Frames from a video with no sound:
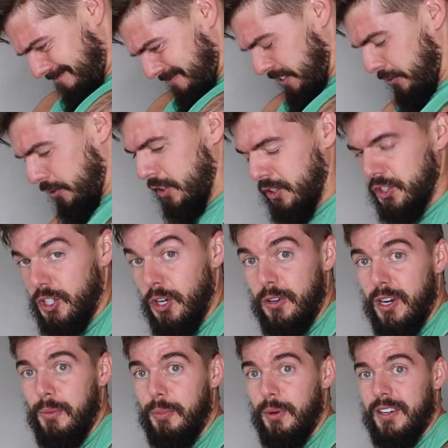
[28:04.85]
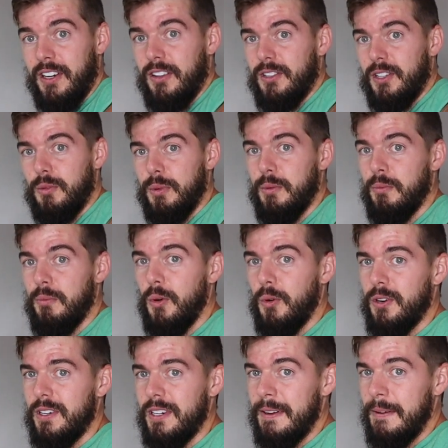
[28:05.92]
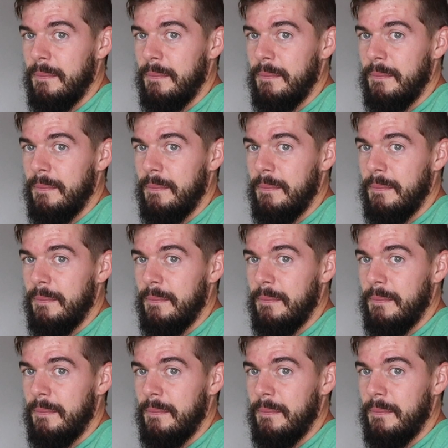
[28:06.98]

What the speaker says: If you can choke up on it a little bit more,